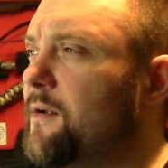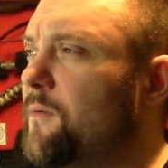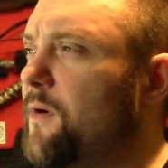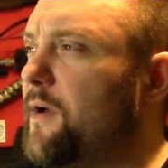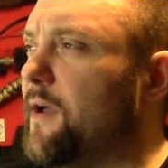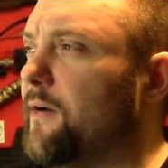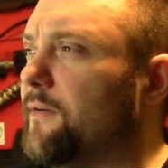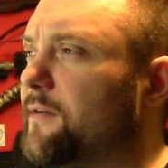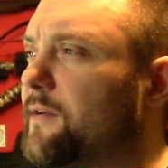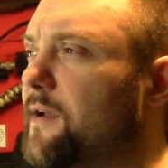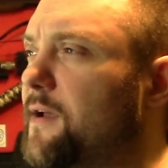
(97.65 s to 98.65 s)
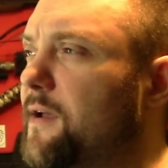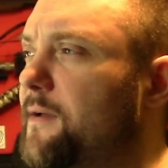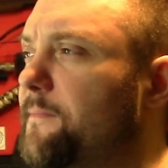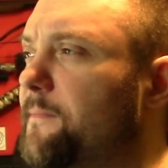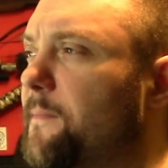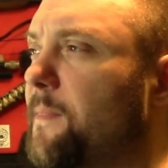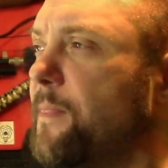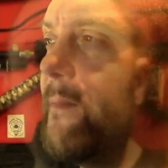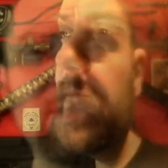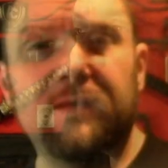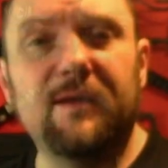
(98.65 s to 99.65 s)
What else? Um,
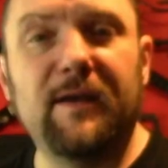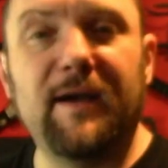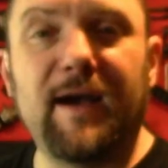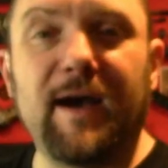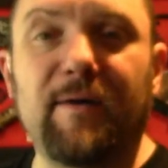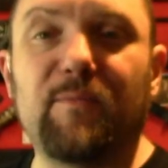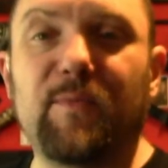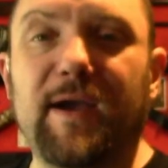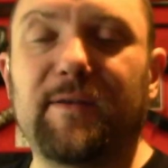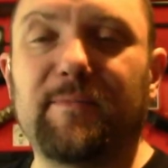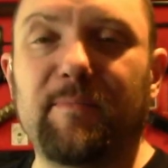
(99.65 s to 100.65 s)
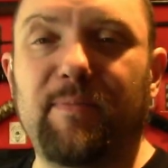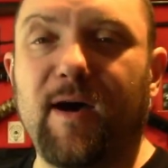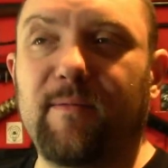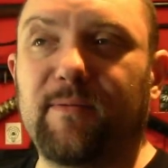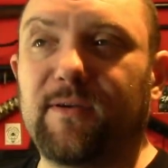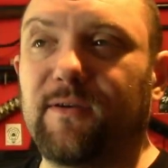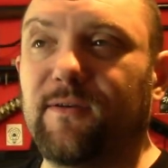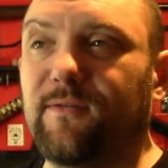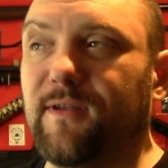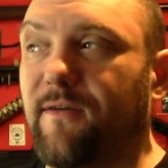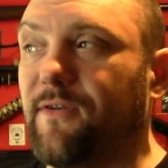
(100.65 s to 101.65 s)
ah, we had a
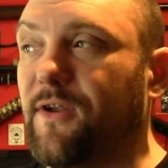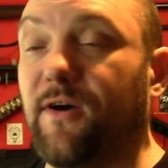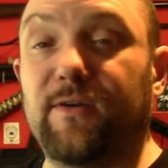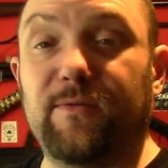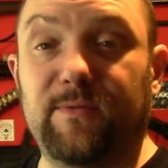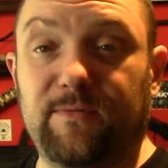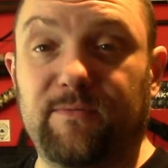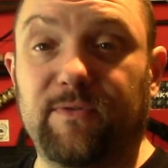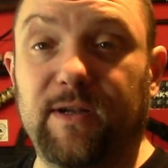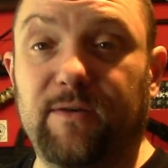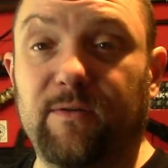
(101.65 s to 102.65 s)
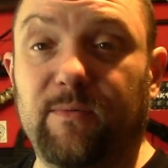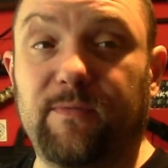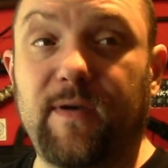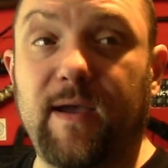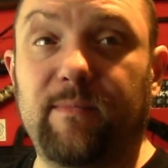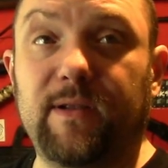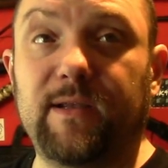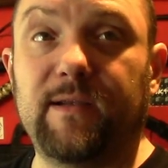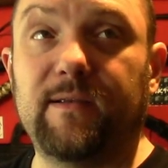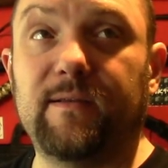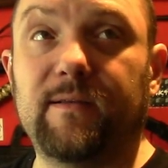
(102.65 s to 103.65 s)
barbecue the other night, which was really good with family.